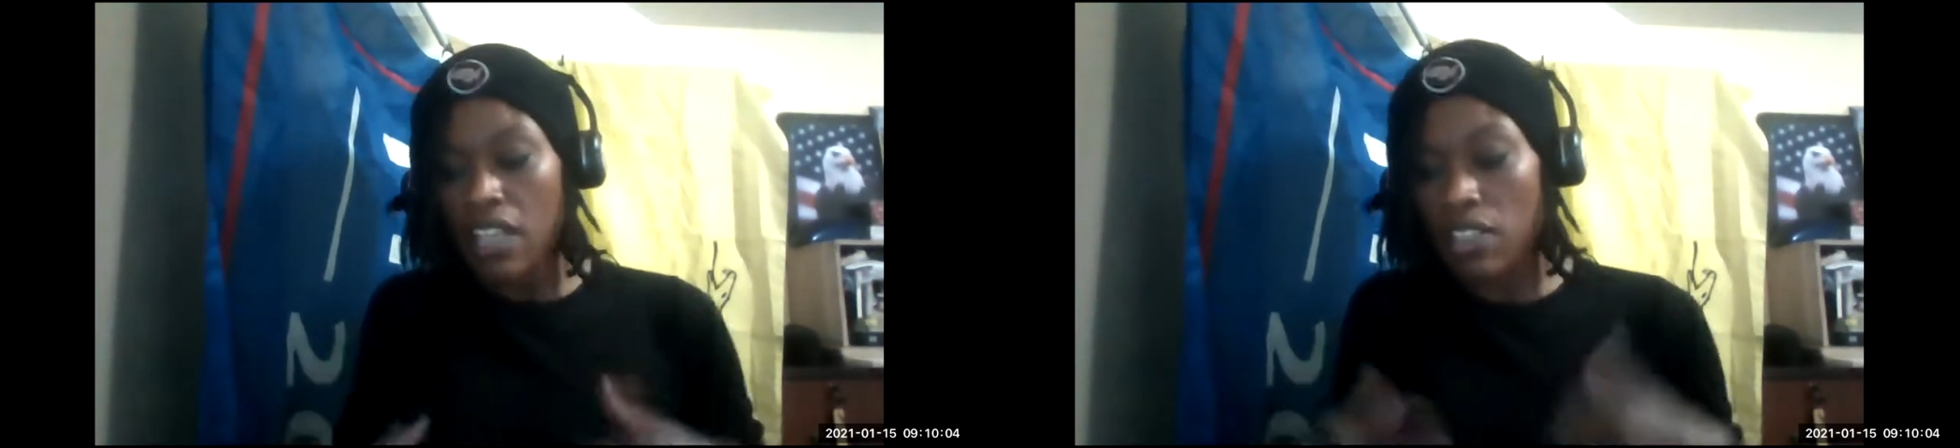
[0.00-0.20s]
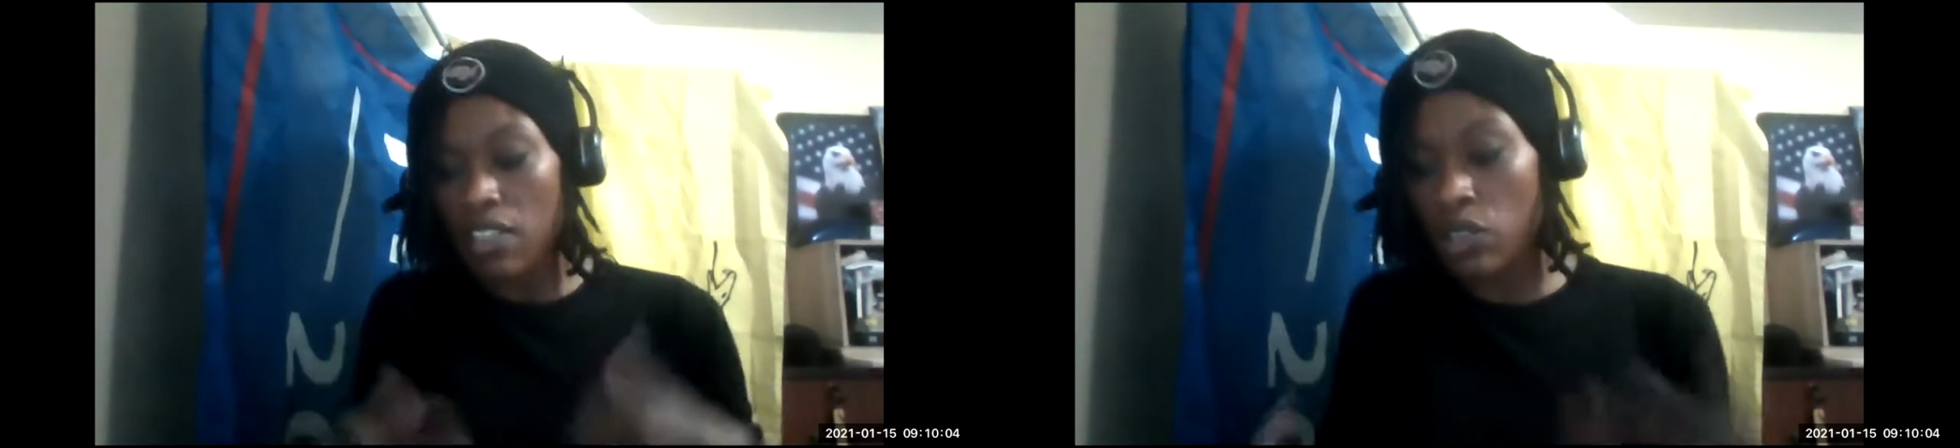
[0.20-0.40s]

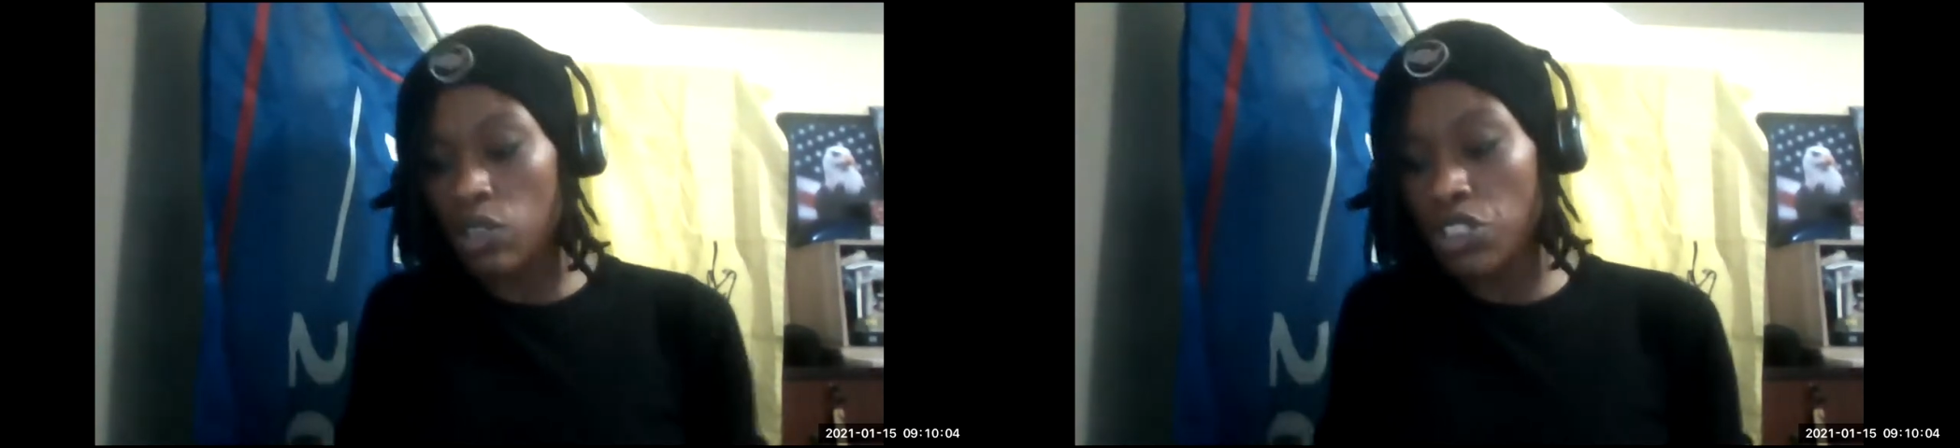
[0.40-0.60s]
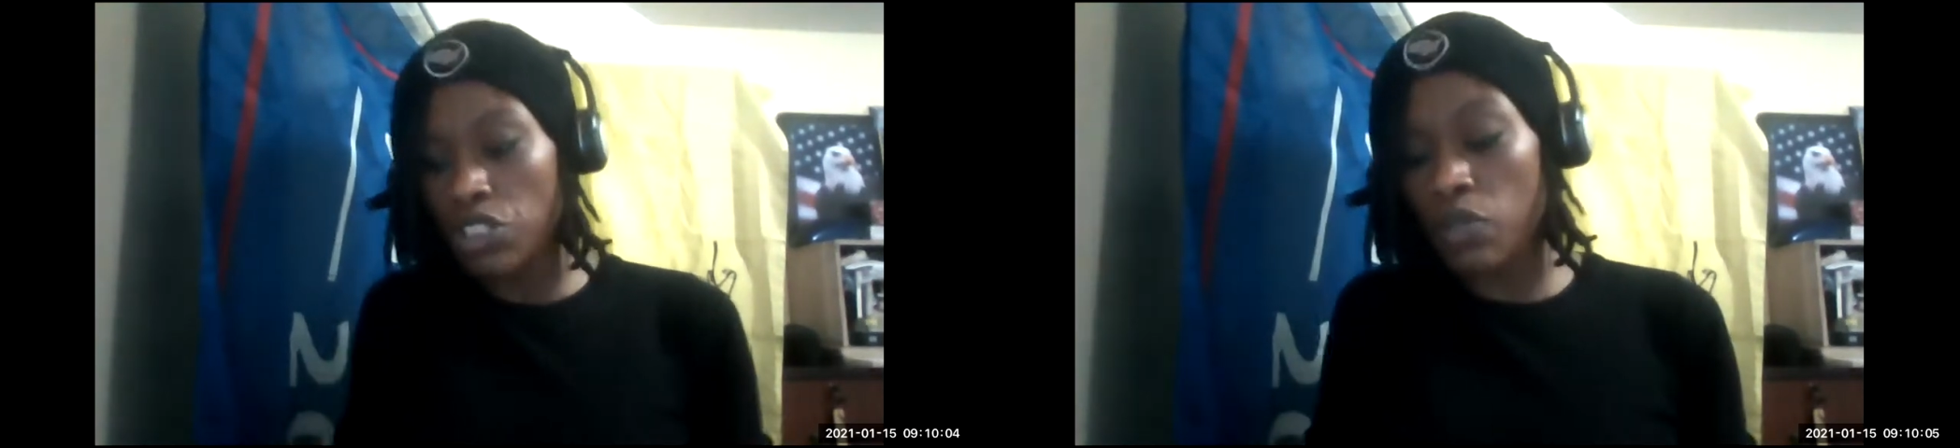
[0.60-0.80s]
the
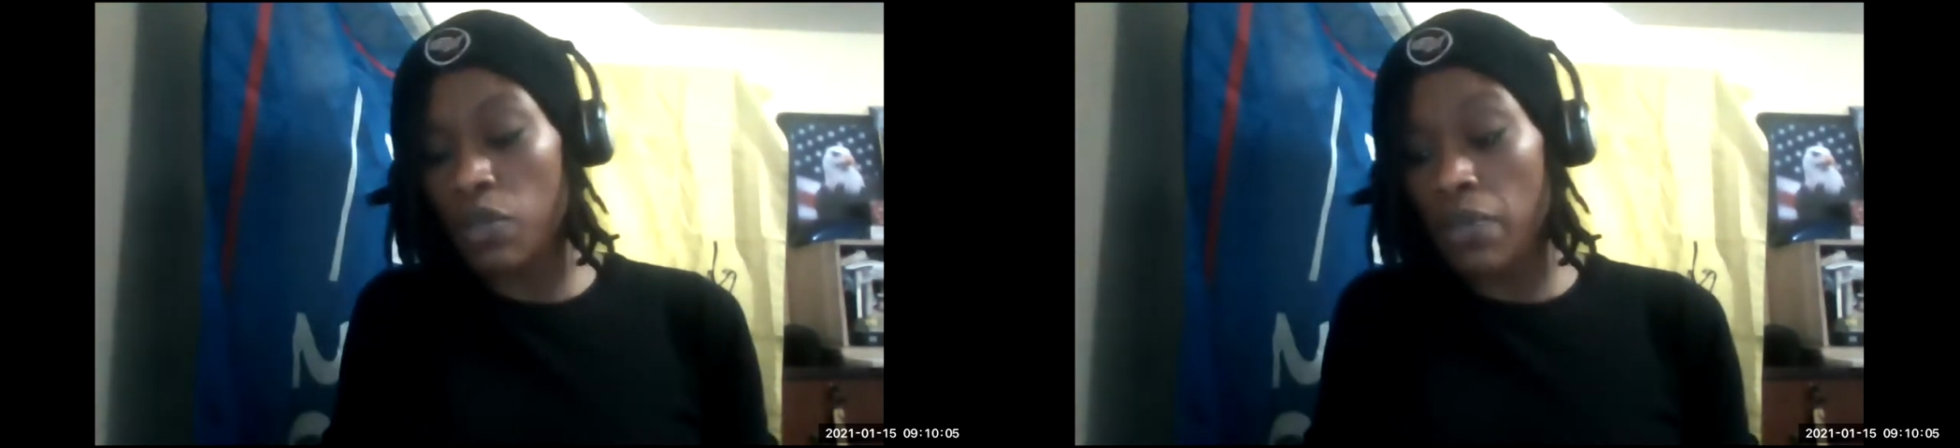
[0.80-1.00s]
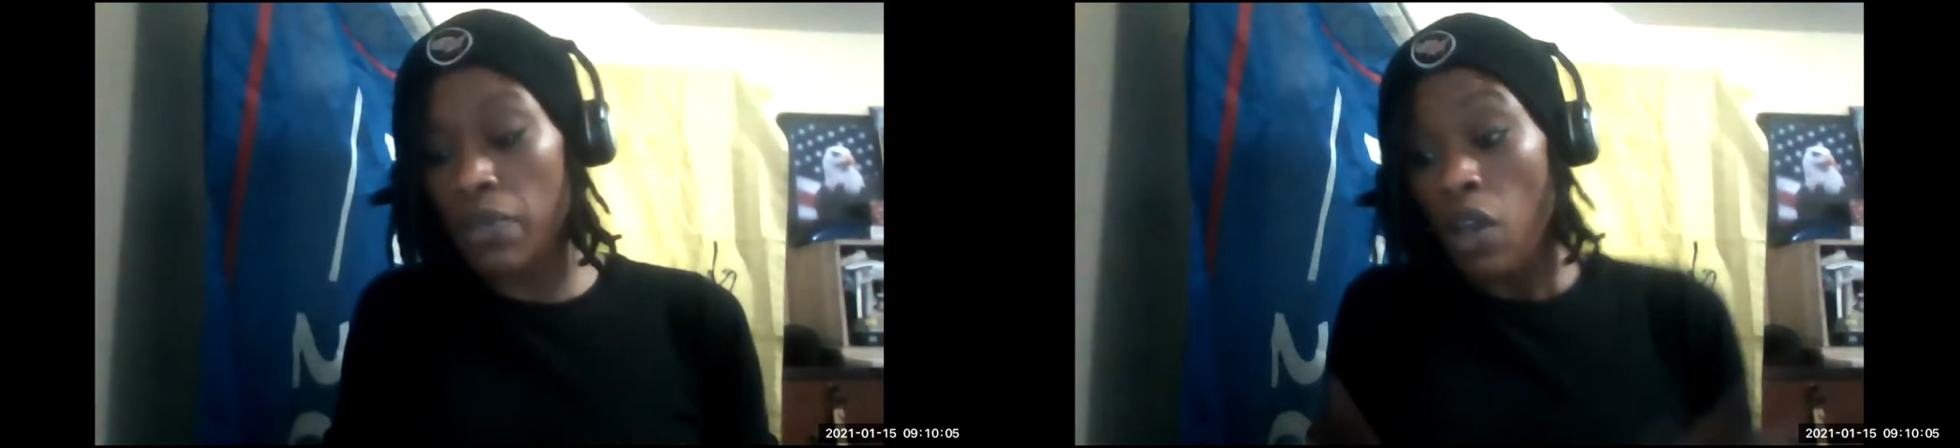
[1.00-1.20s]
solution
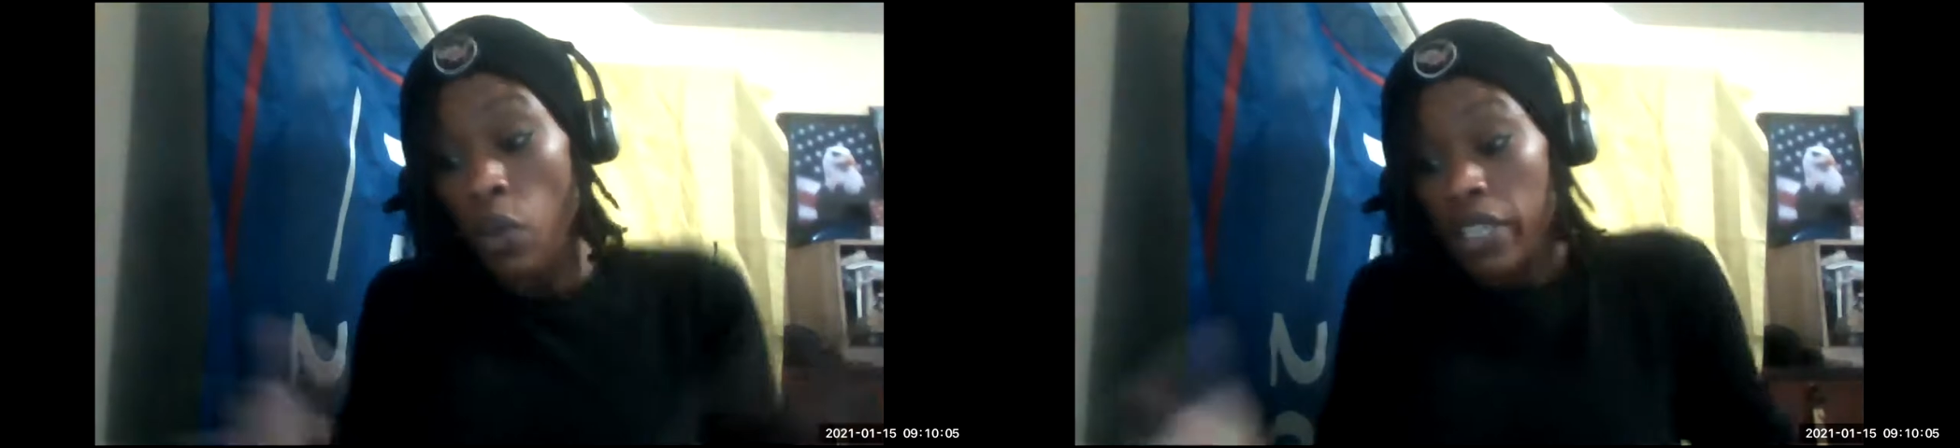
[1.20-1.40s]
would be,